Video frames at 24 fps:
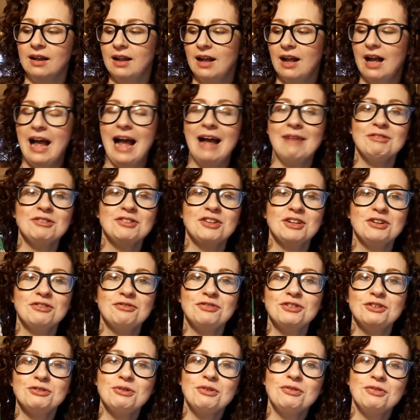I haven't done a
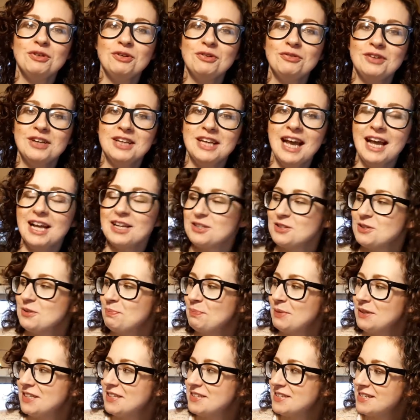full review of it yet,
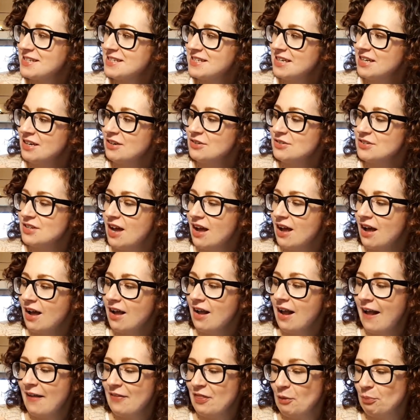but this is Tirzah
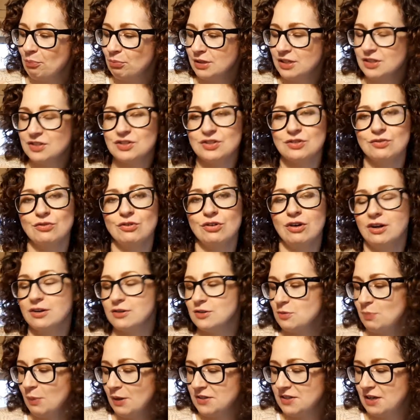and the Prince of
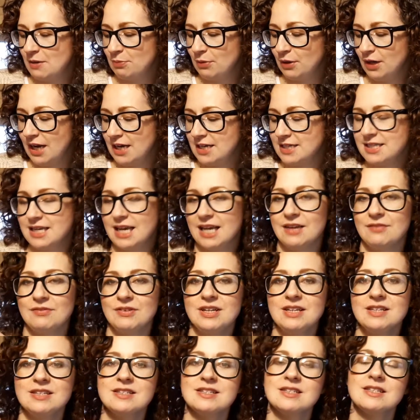Crows by Deborah K.
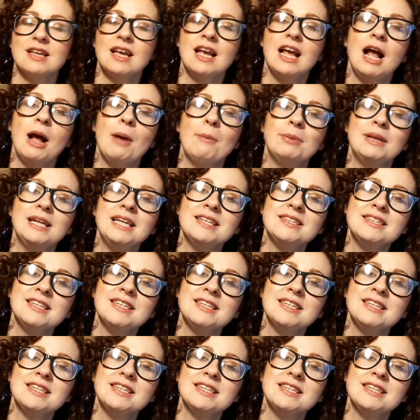Davies. Please